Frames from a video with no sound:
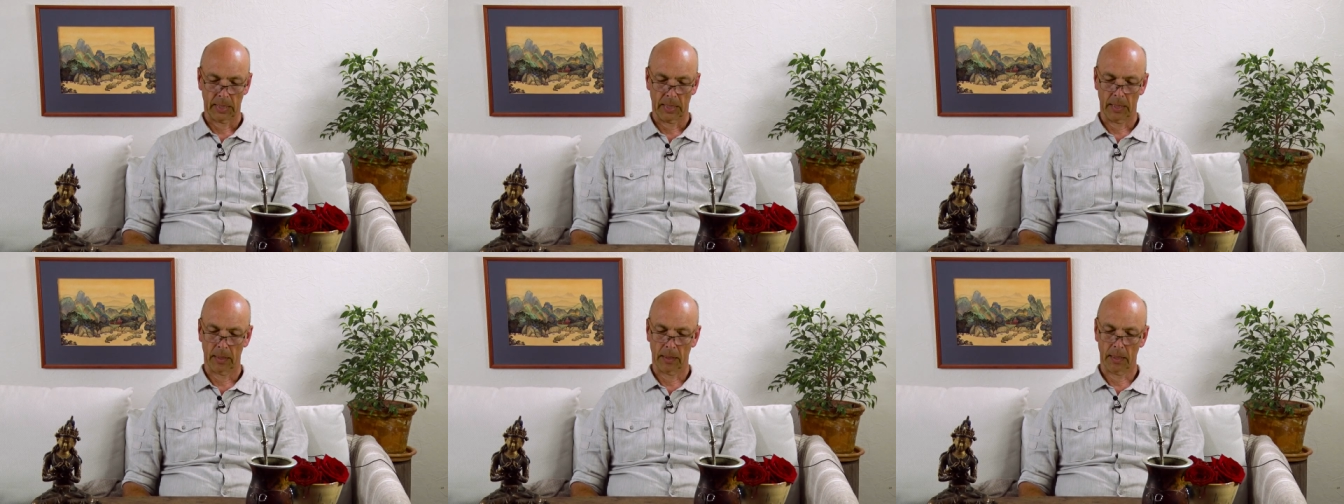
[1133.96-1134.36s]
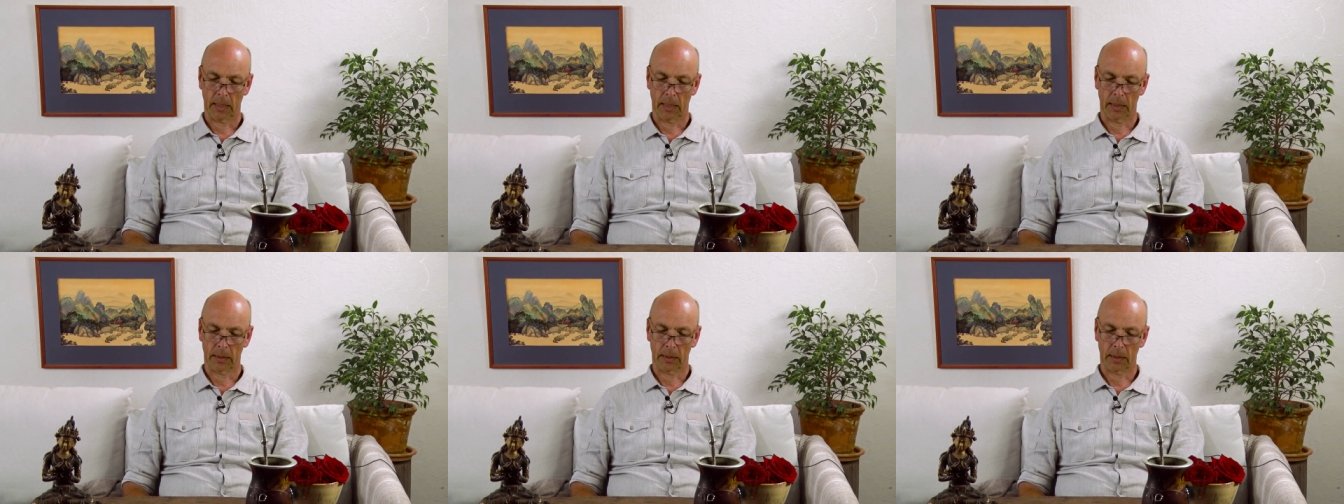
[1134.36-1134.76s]
and
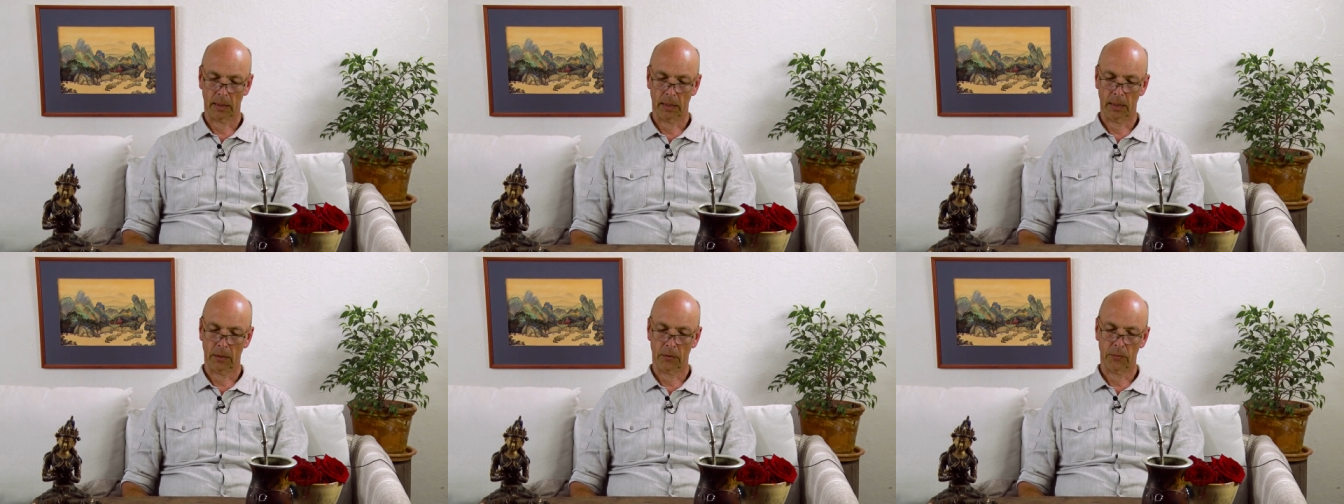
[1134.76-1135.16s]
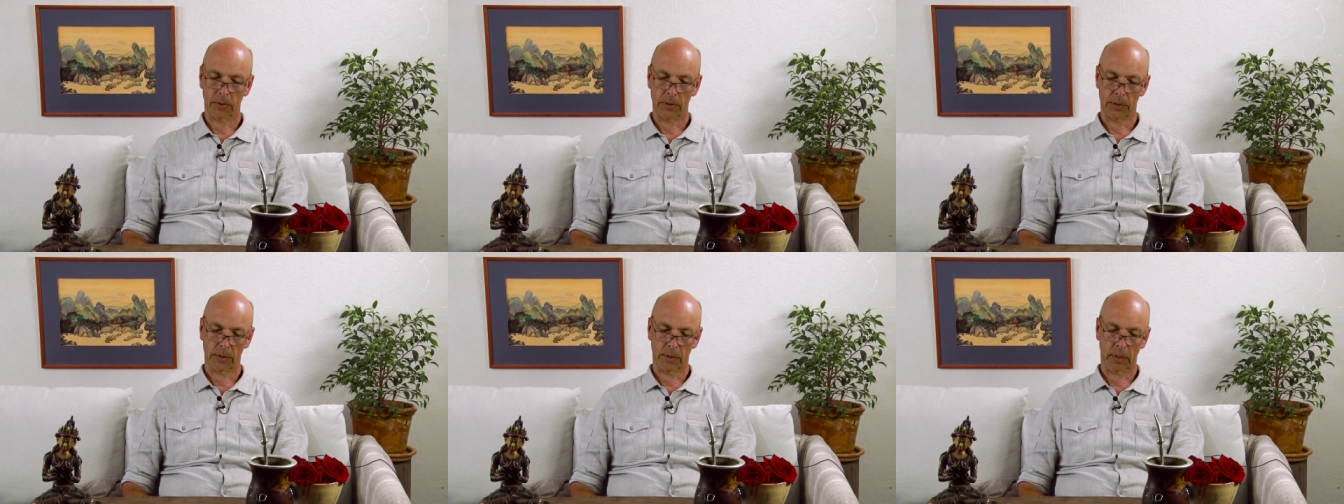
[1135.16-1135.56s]
that it
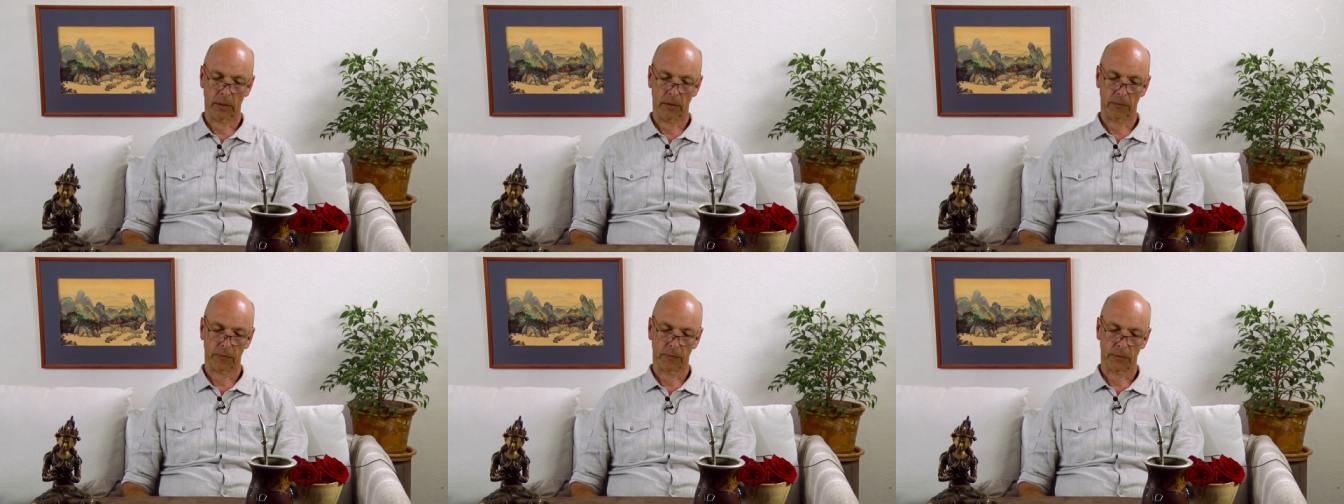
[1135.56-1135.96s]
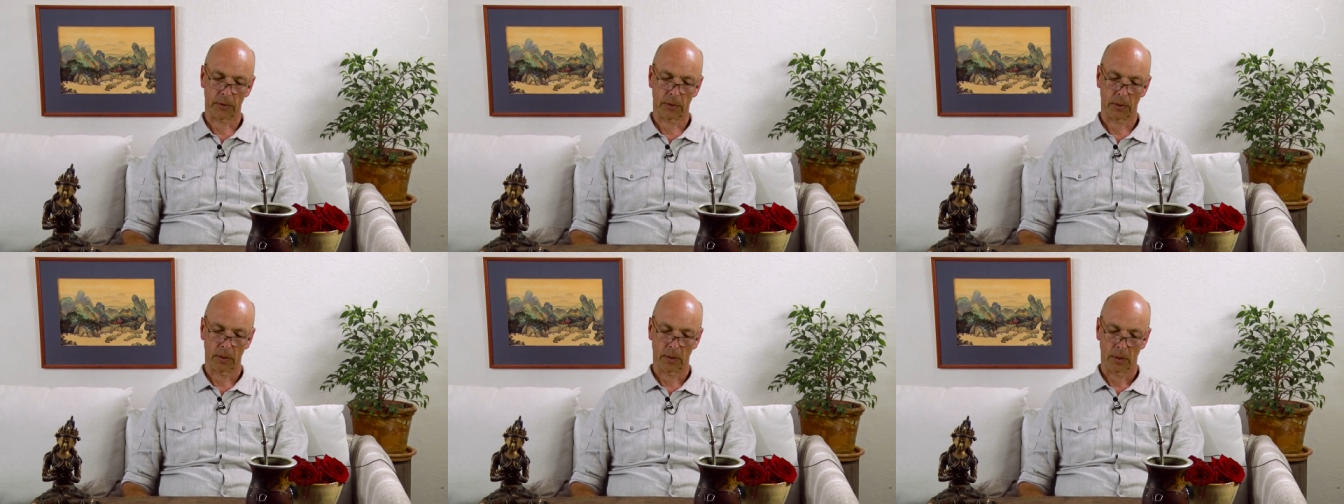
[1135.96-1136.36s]

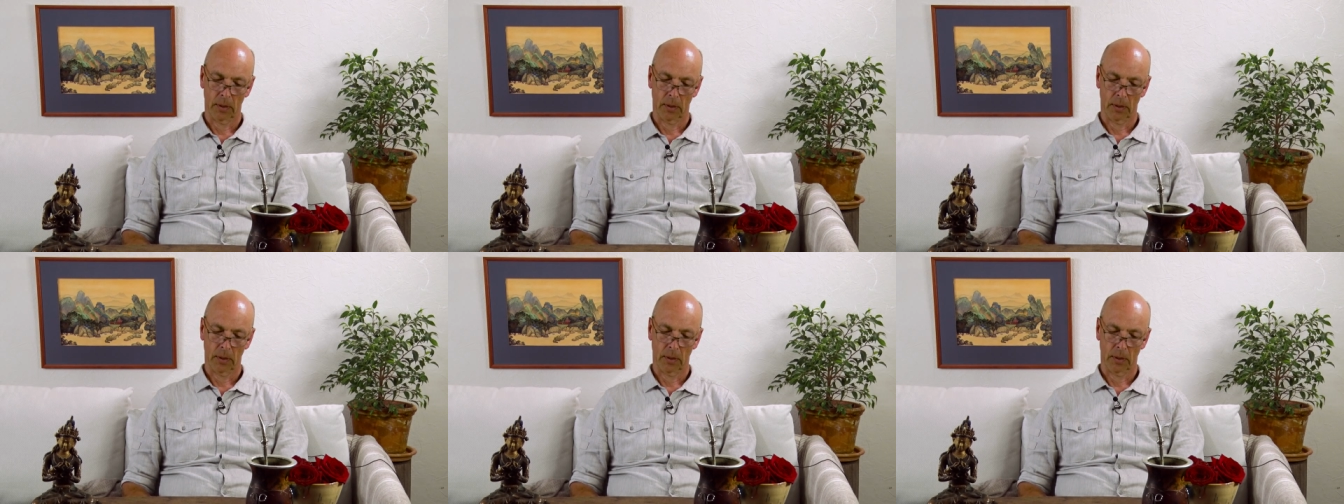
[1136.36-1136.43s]
receives